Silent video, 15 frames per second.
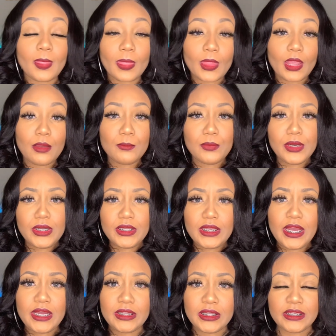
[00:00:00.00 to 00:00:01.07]
But
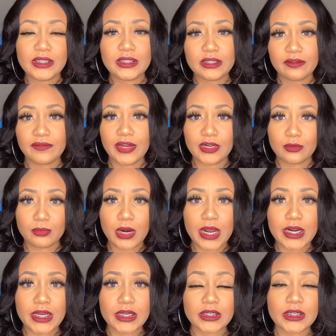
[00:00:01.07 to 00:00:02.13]
yeah, this is the final
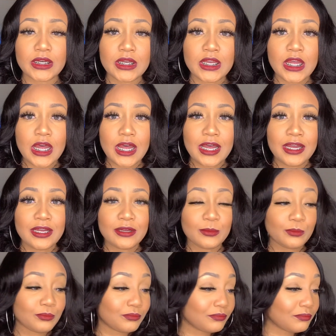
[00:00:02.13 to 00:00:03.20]
product.
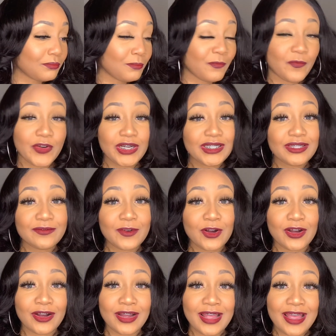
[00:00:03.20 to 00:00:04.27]
Um, first of
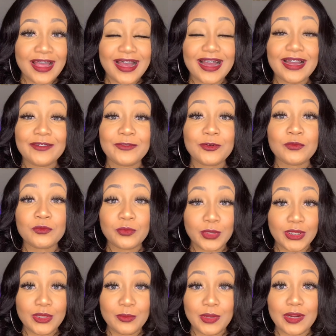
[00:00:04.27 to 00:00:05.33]
all, I feel
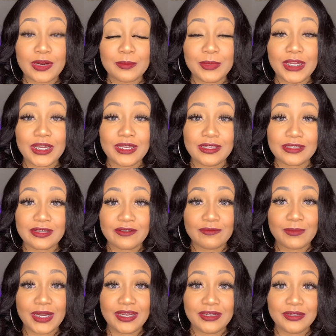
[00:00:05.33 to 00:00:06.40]
really weird because of
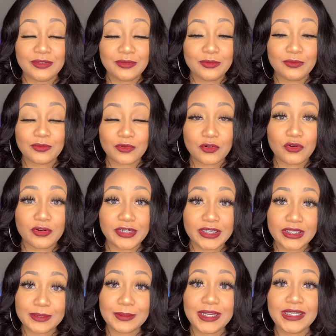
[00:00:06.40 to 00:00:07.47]
my new
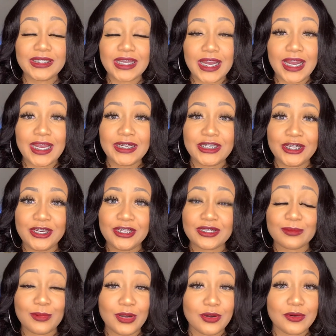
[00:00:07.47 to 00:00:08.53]
recording space. I
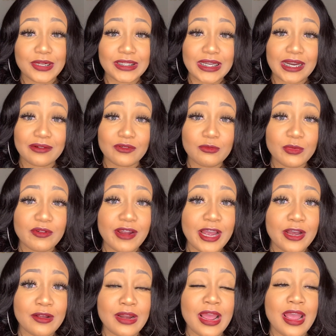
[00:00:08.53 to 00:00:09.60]
changed my whole entire room around.